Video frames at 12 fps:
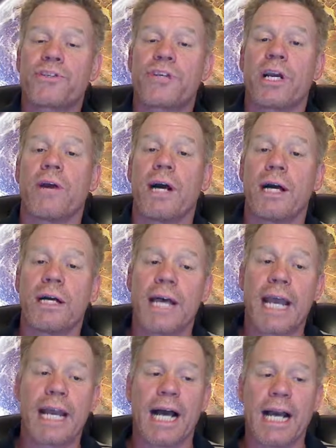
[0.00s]
Sarah,
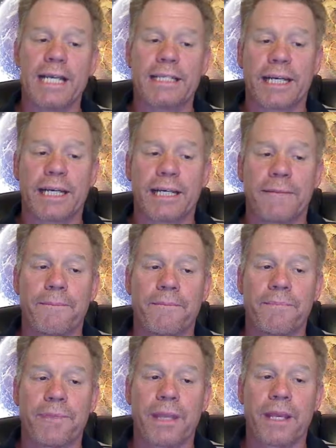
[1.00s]
and Isaac.
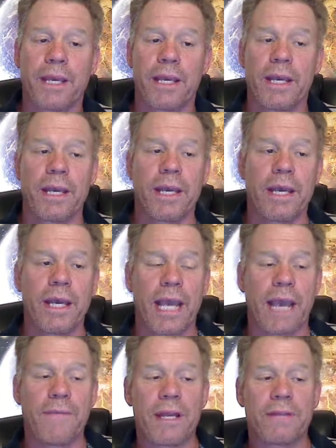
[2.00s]

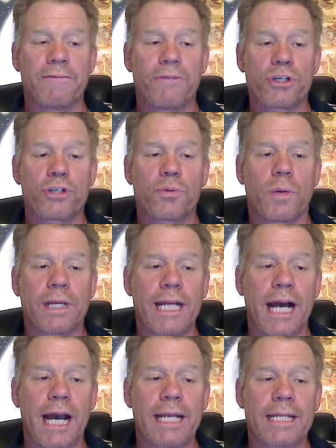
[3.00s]
And then in verse
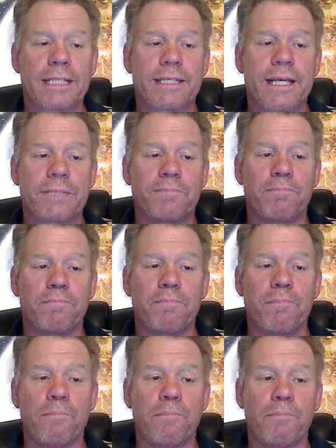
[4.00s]
29, it says,
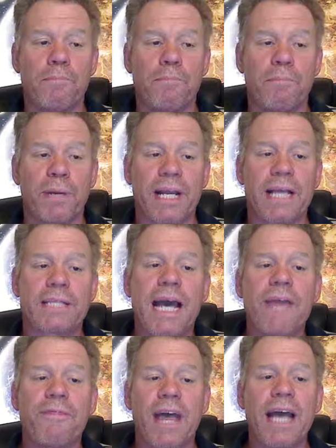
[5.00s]
but as
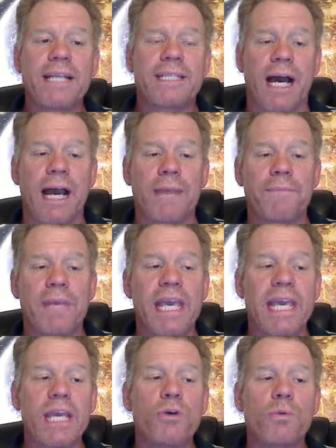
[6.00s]
at that time,
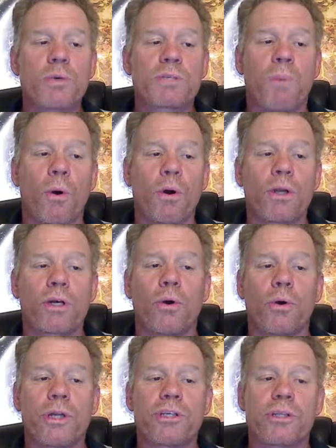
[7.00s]
he who was born
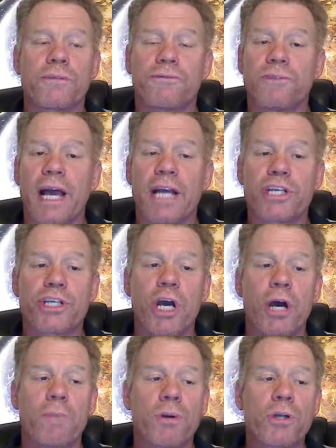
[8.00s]
according to the flesh
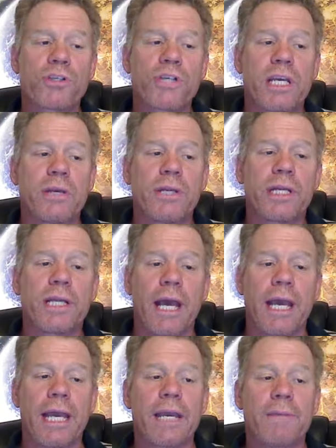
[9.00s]
persecuted
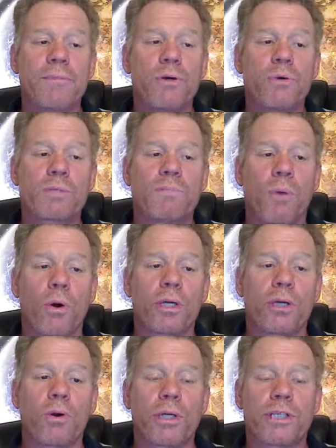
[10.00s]
him who was born
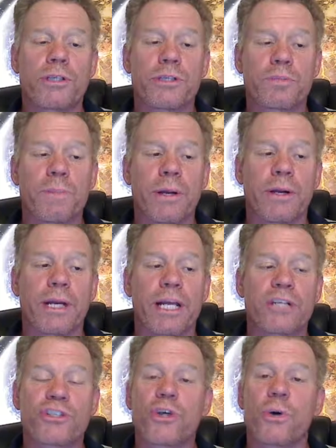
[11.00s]
according to the Spirit,
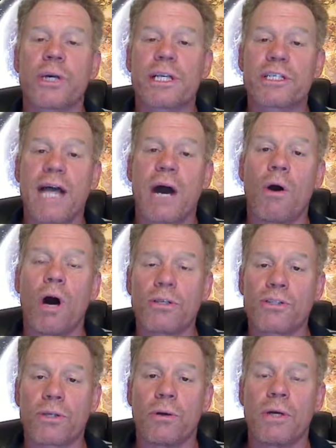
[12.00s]
and so it is now
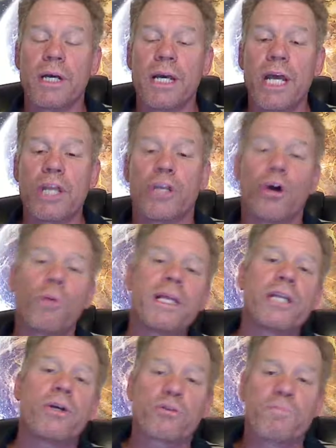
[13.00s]
also.
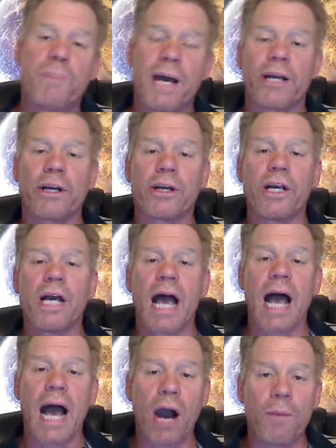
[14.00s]
Nobody knows better
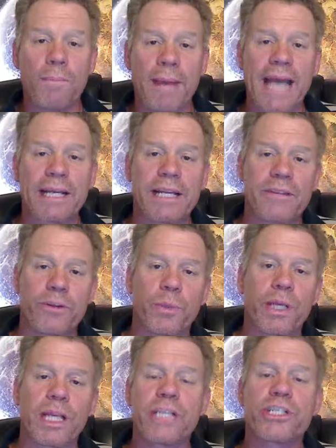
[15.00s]
how badly the
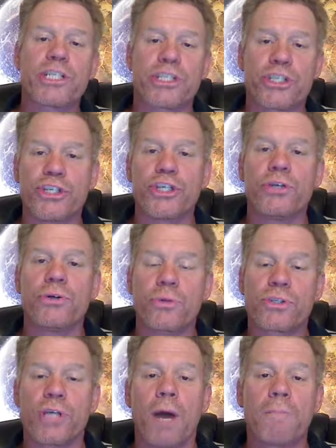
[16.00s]
religious
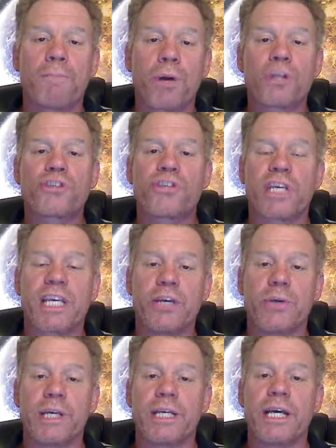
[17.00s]
Jews
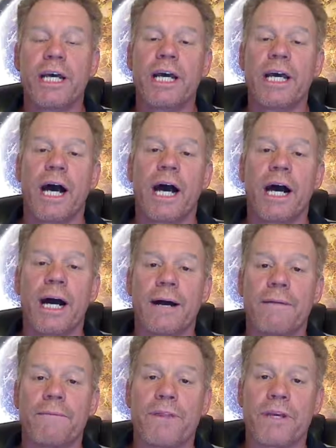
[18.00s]
persecuted
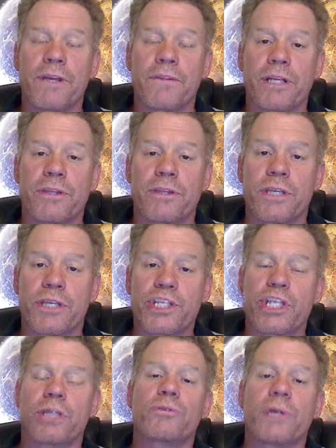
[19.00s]
the
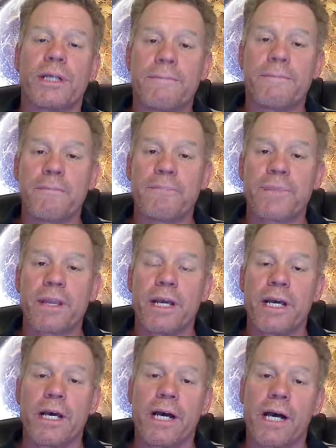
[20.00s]
children
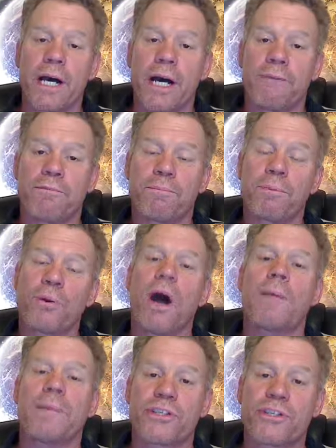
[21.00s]
of
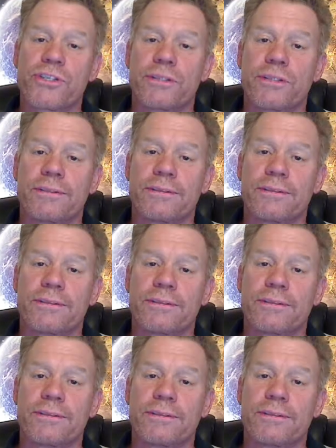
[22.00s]
promise.